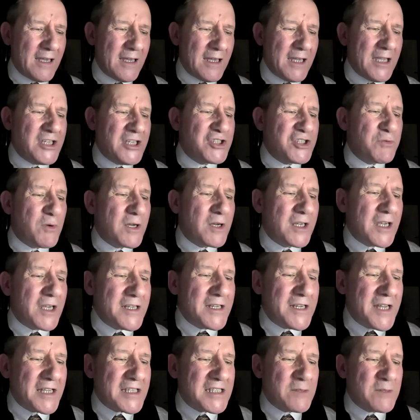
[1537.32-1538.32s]
each one
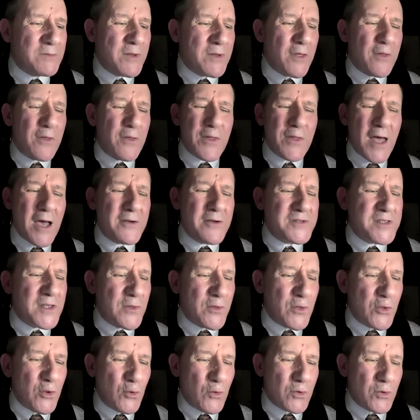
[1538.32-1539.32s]
connected with a
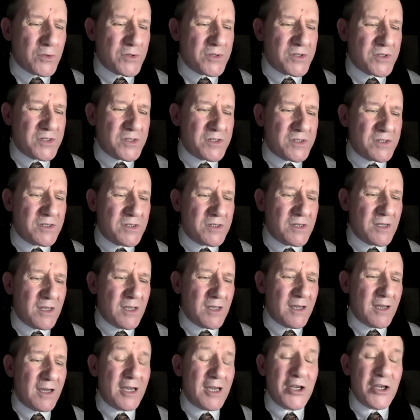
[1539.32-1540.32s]
thousand thoughts
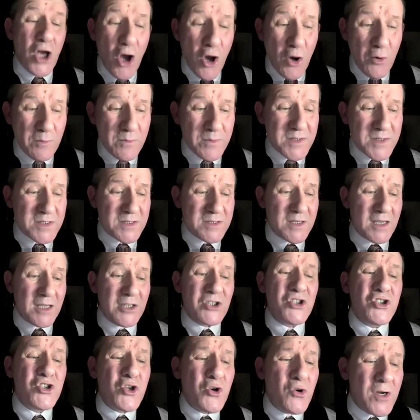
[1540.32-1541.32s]
and hopes
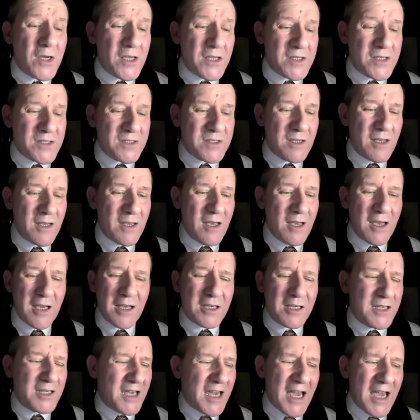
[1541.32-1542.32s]
and joys
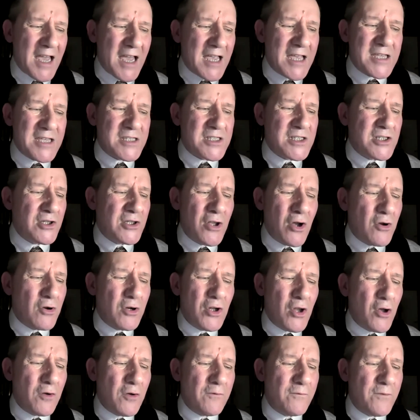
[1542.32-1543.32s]
and cares long,
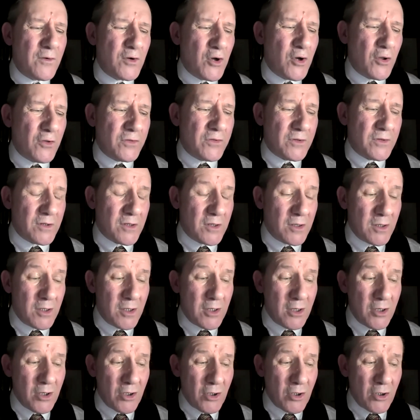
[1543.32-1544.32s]
long forgotten.
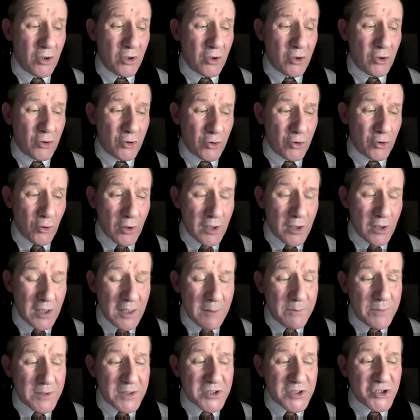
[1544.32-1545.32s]
Your
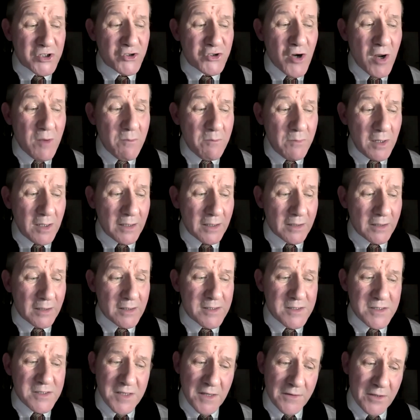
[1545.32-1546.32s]
lip is trembling,
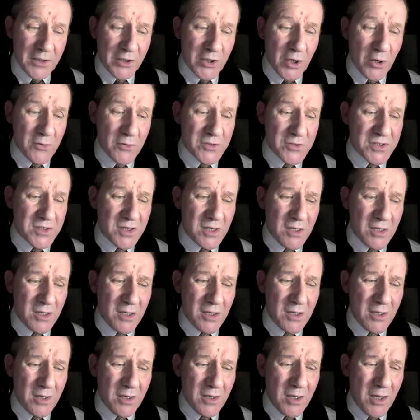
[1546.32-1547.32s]
said the ghost,
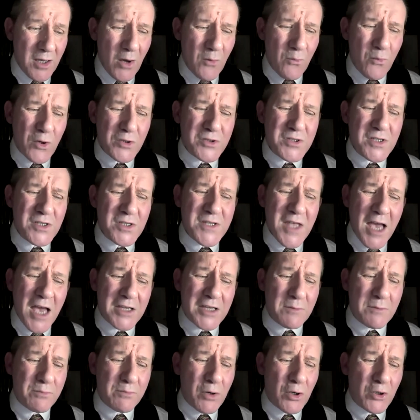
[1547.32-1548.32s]
and what is
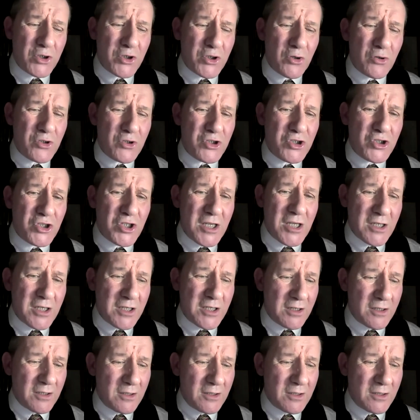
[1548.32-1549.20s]
that upon your cheek?